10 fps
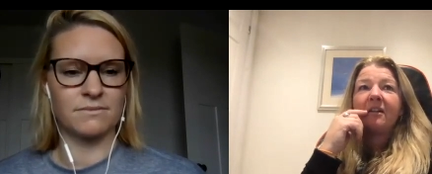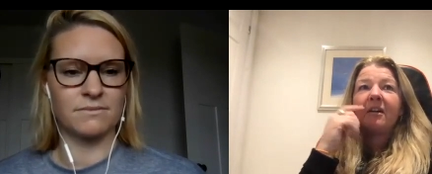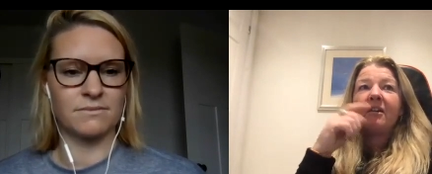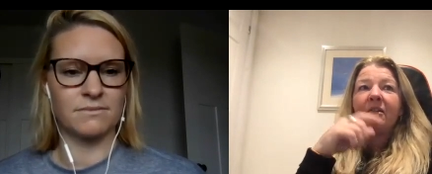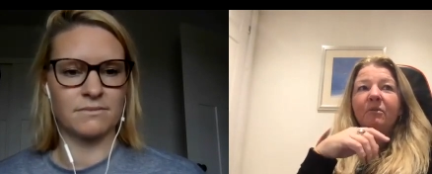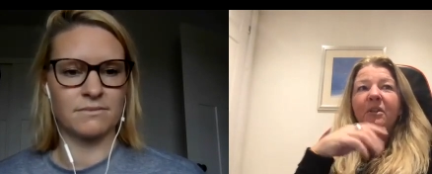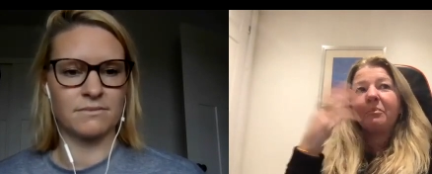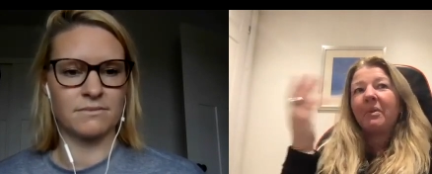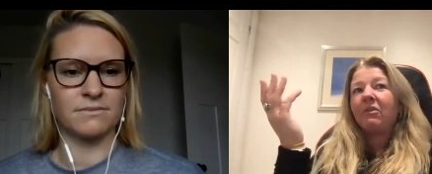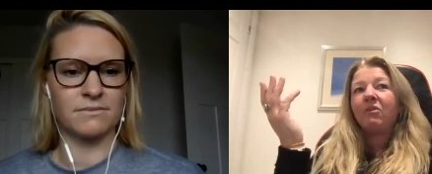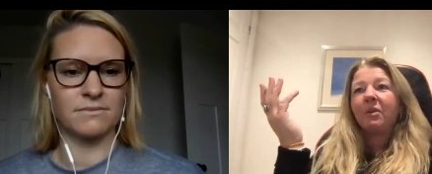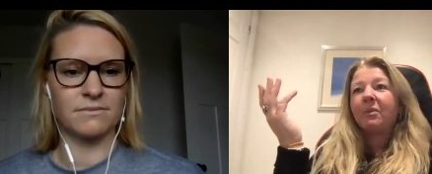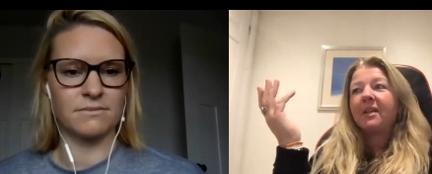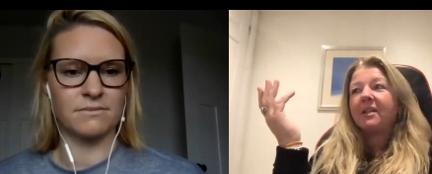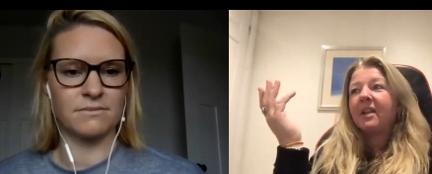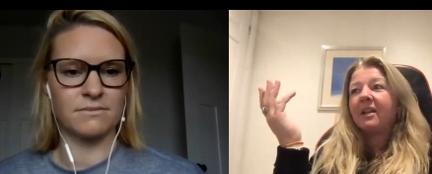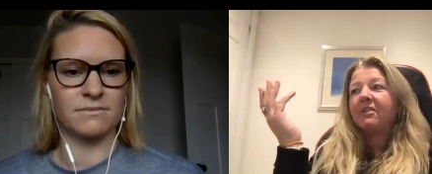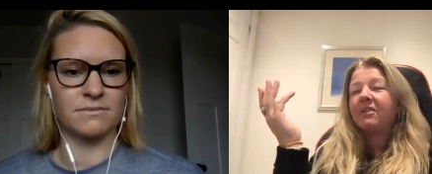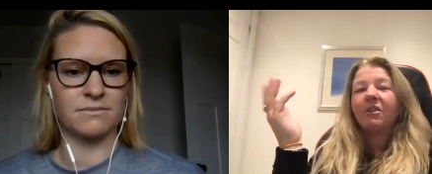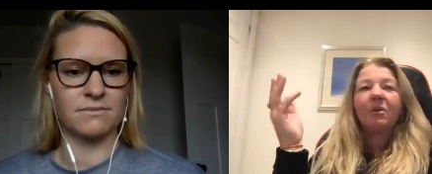Speaker 1: oh it's been three weeks now so
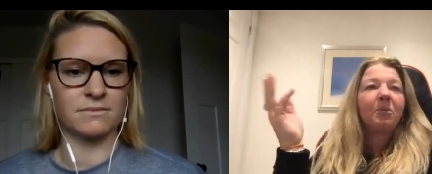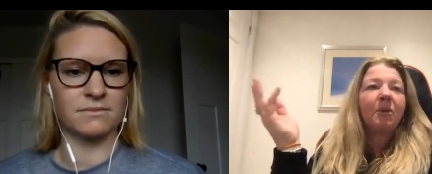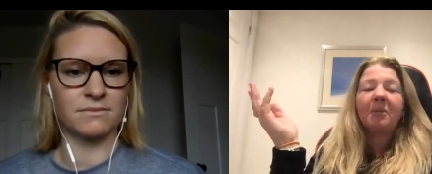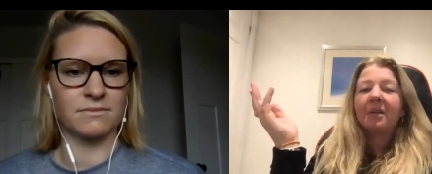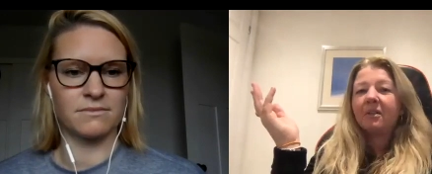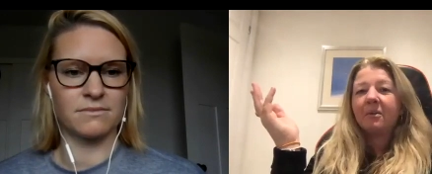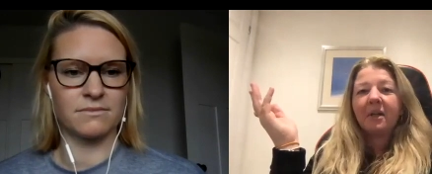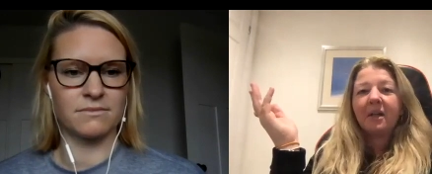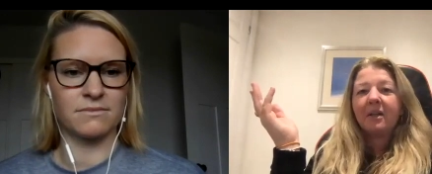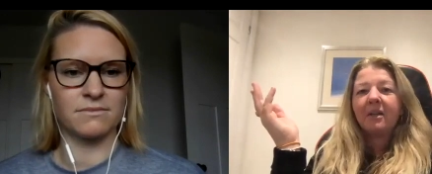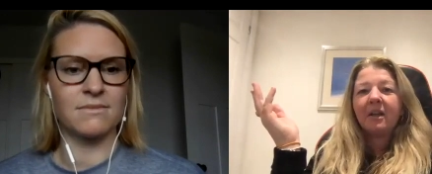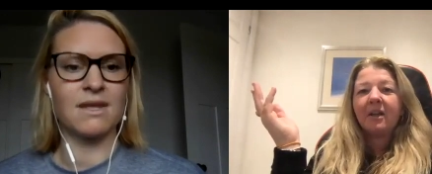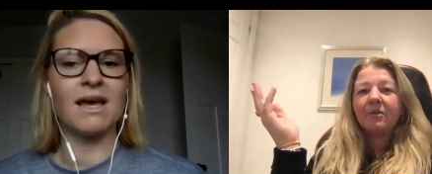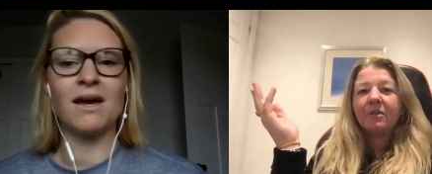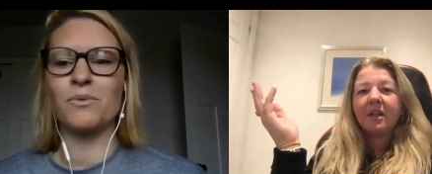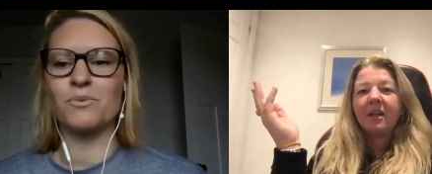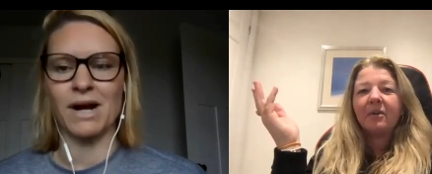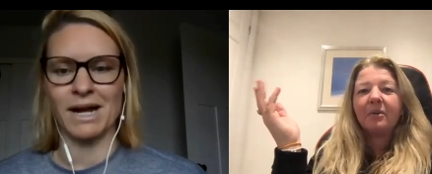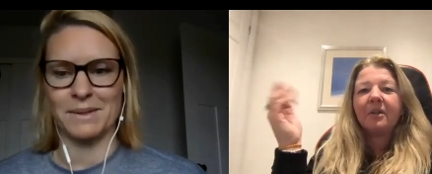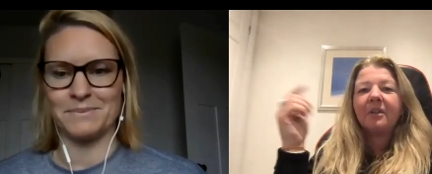there's no point in me doing anything else now
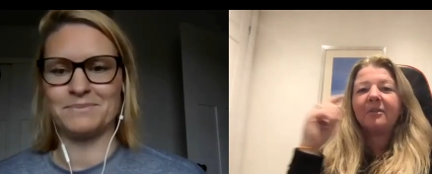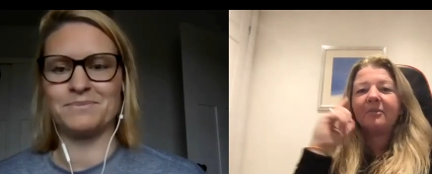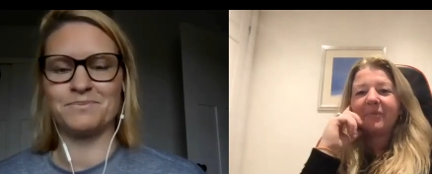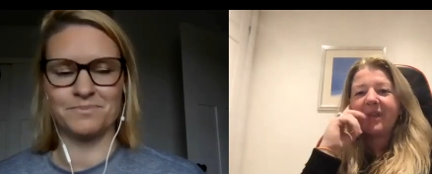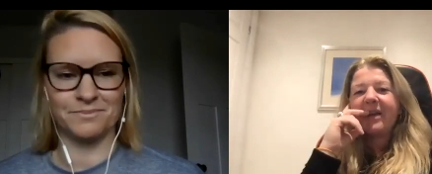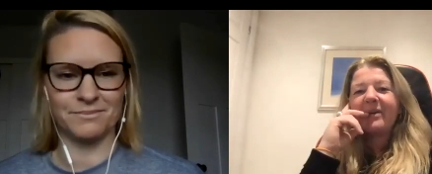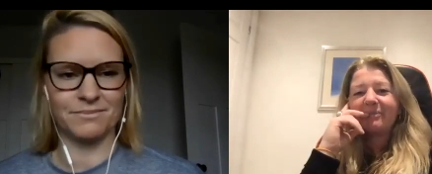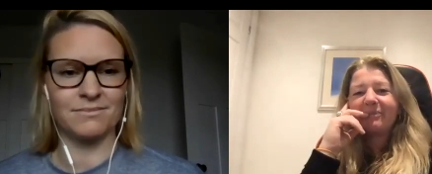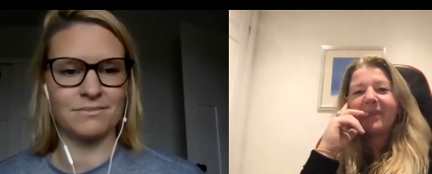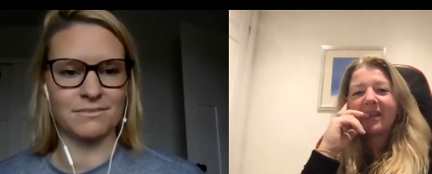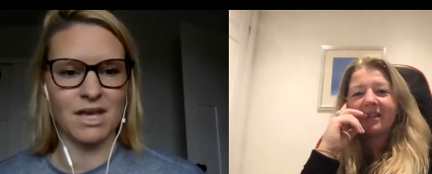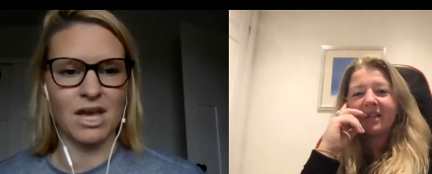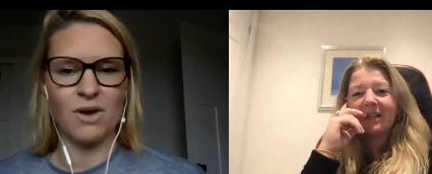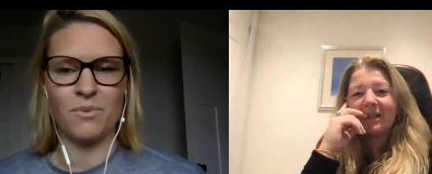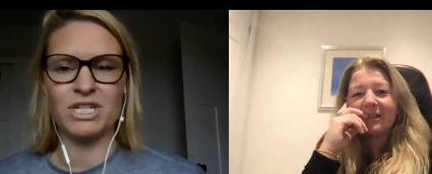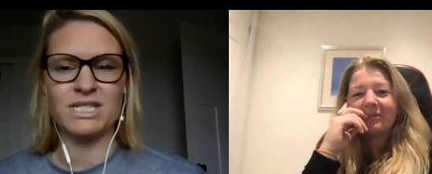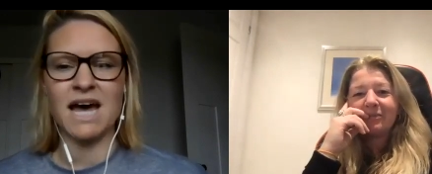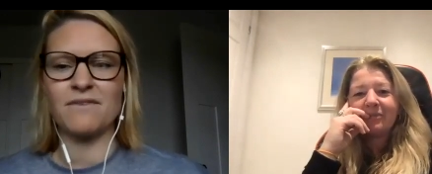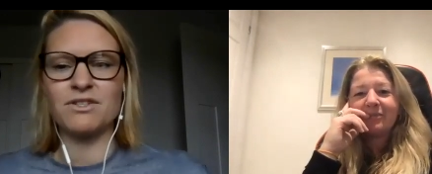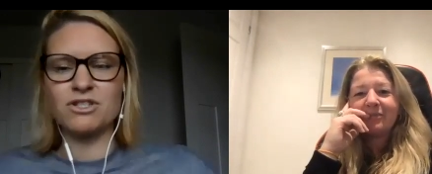right and yeah exactly we just
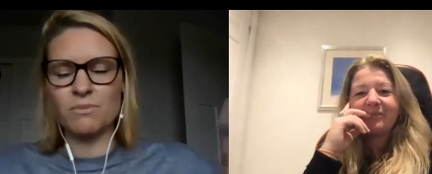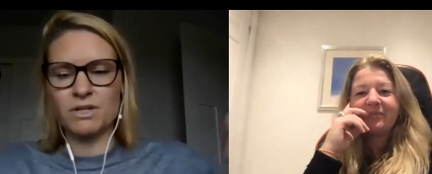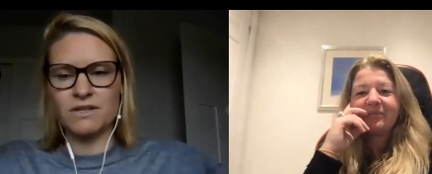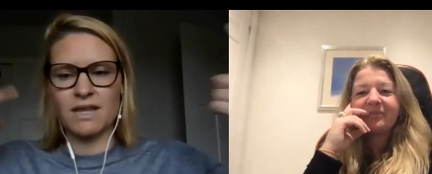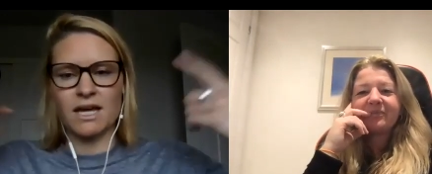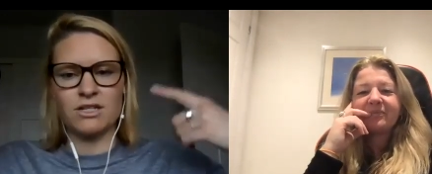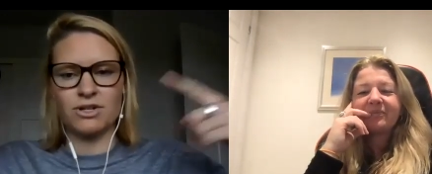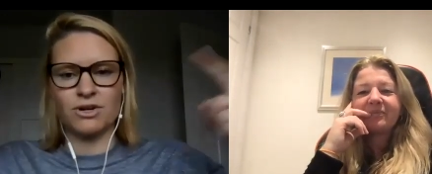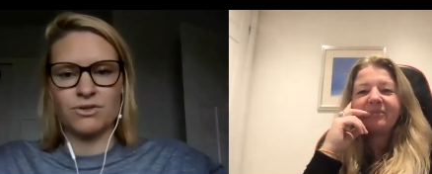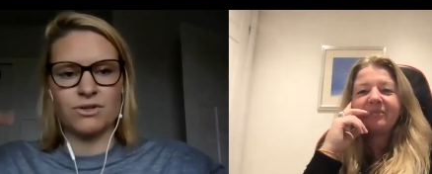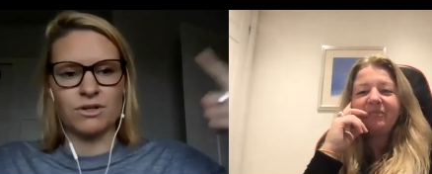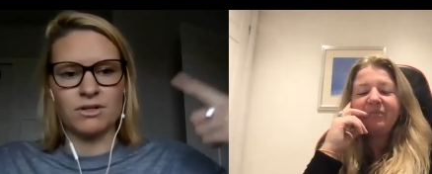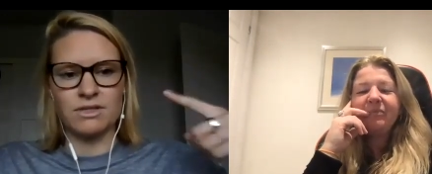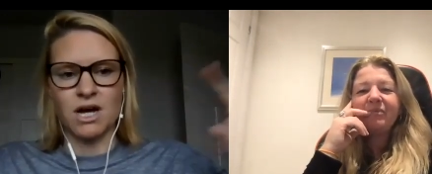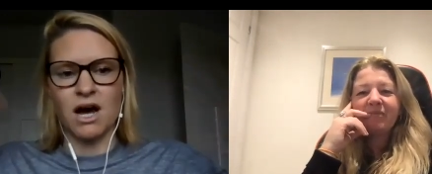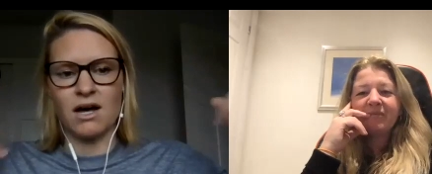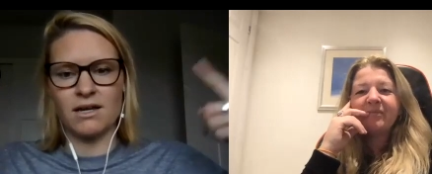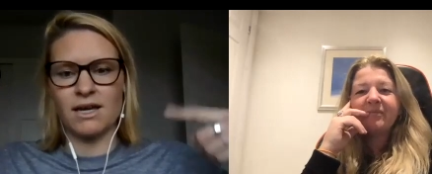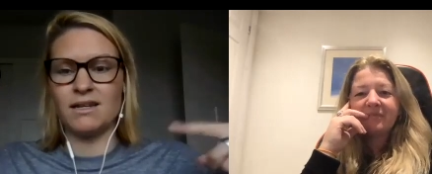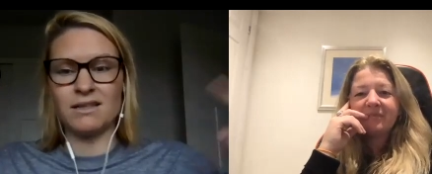
Speaker 2: have so much of that internal talk
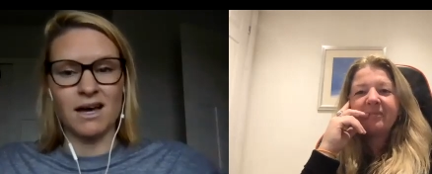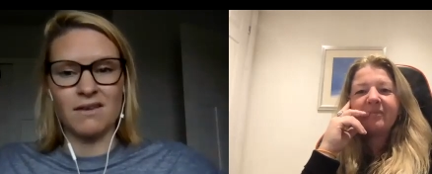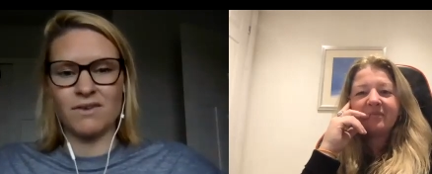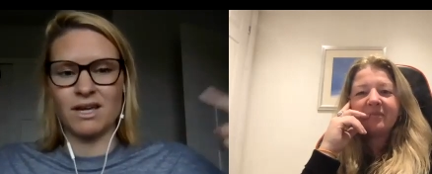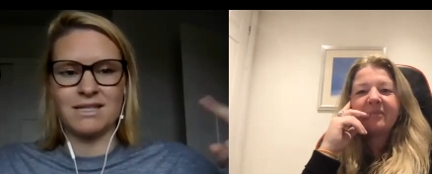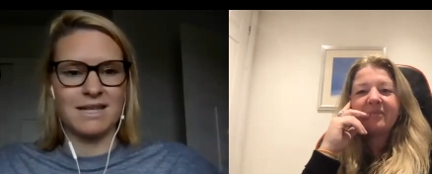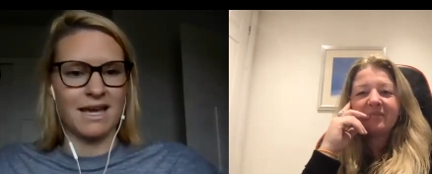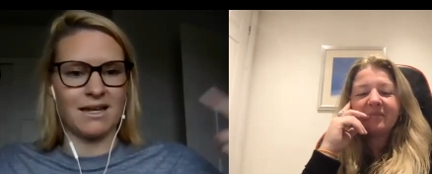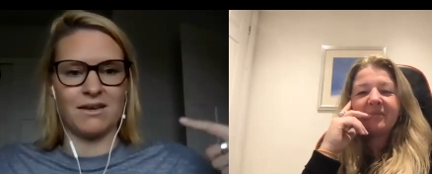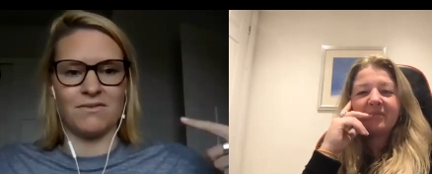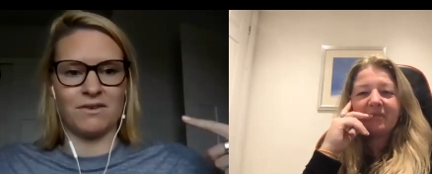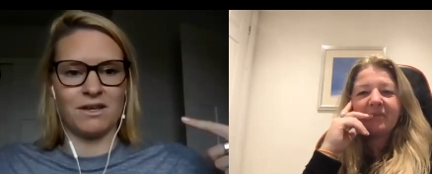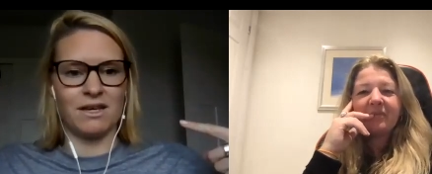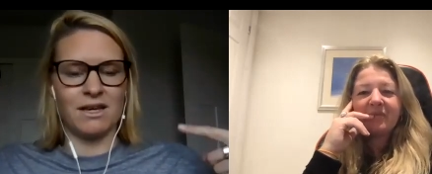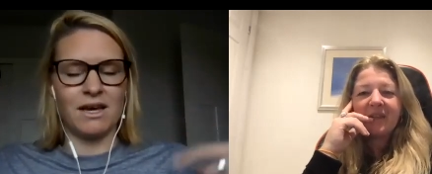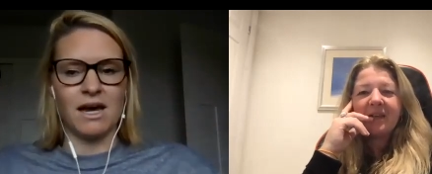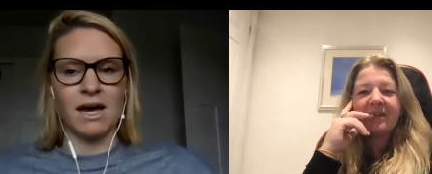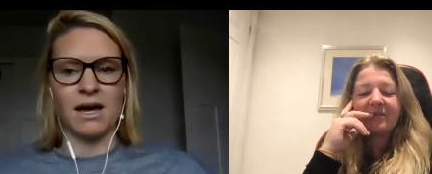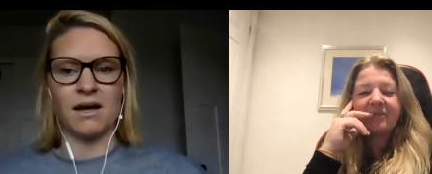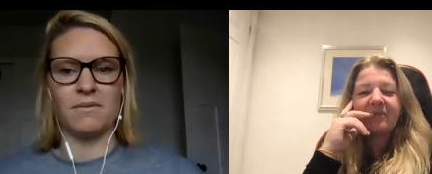and a lot of it is negative
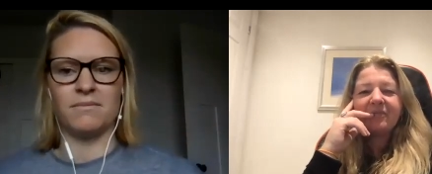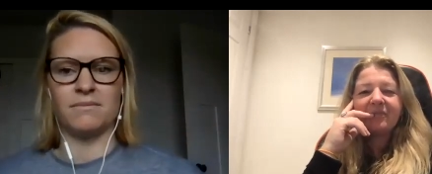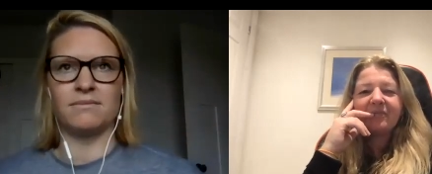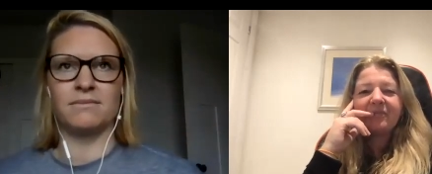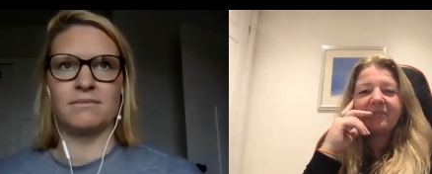yeah um